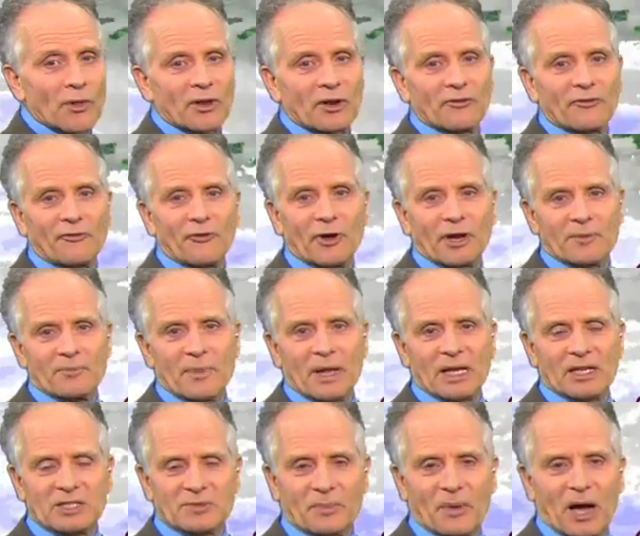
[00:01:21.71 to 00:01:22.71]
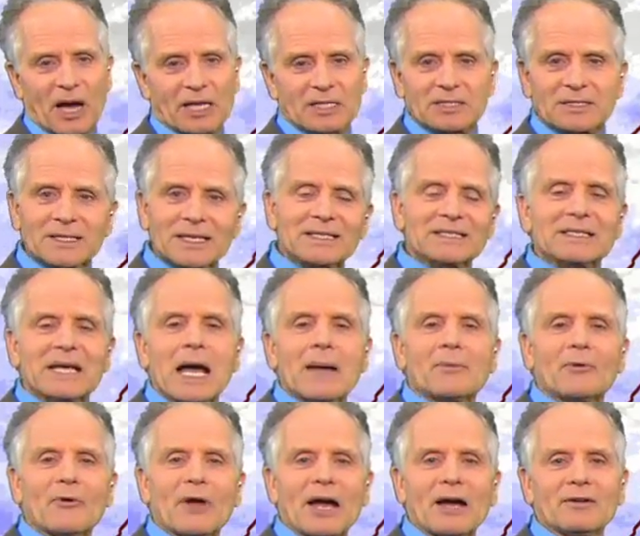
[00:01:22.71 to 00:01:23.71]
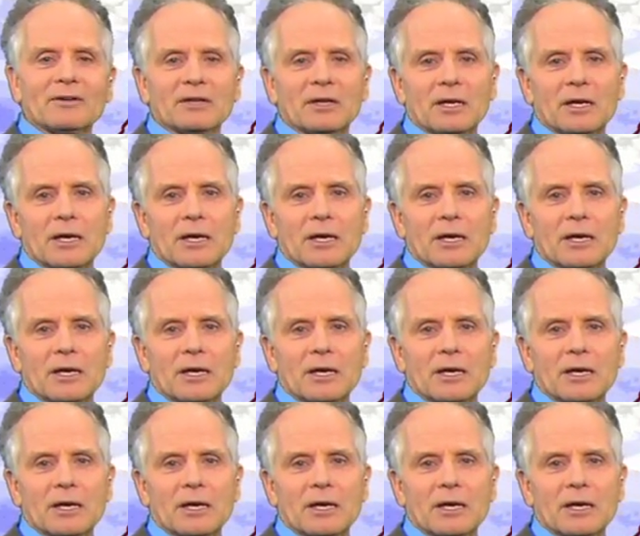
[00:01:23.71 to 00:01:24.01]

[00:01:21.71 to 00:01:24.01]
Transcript: than a foot in many spots. This time around,